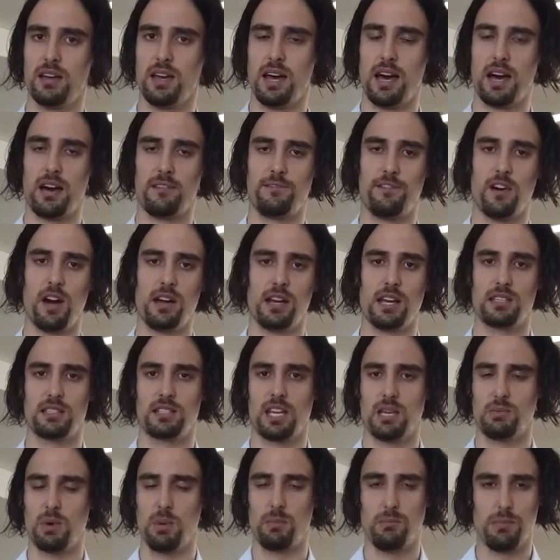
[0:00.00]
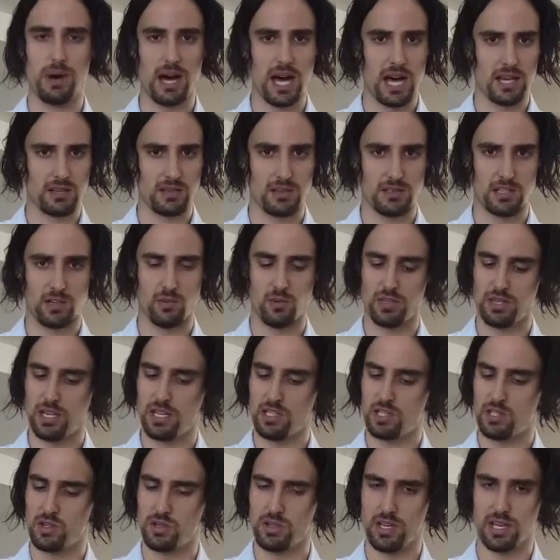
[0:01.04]
Our finance team are masters at what
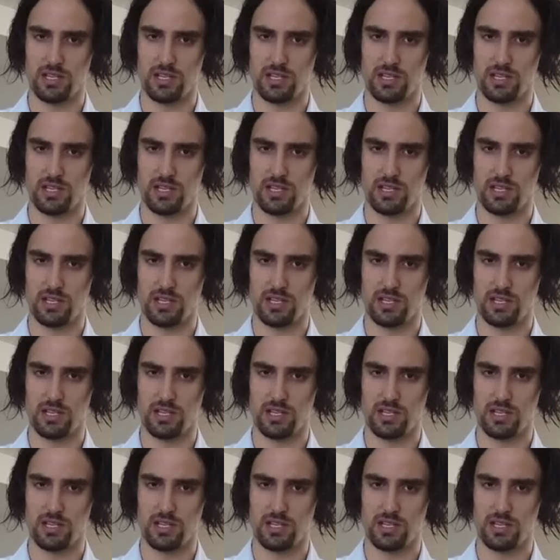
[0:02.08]
they do.